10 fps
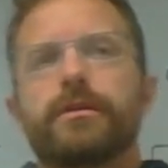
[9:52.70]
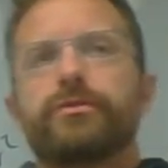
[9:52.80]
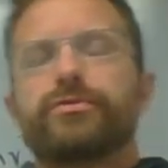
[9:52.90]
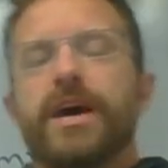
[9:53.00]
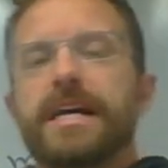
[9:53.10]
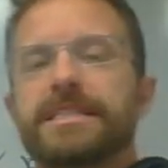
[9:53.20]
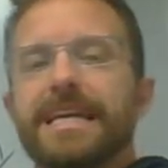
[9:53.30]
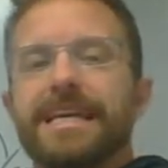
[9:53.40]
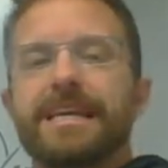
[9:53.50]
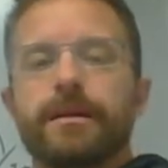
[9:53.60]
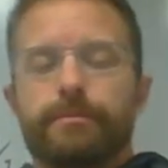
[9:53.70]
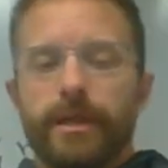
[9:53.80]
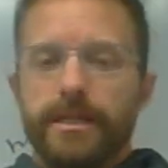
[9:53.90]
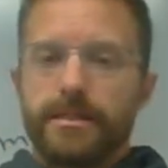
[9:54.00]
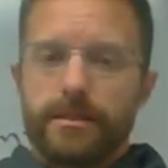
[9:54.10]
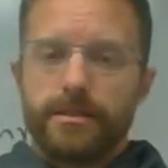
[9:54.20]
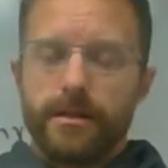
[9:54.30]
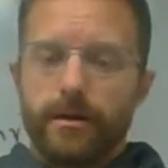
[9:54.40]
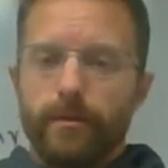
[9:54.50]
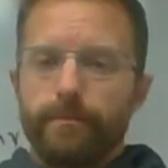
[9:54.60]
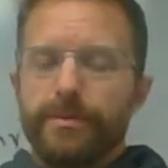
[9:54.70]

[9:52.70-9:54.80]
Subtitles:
fast they get places, though.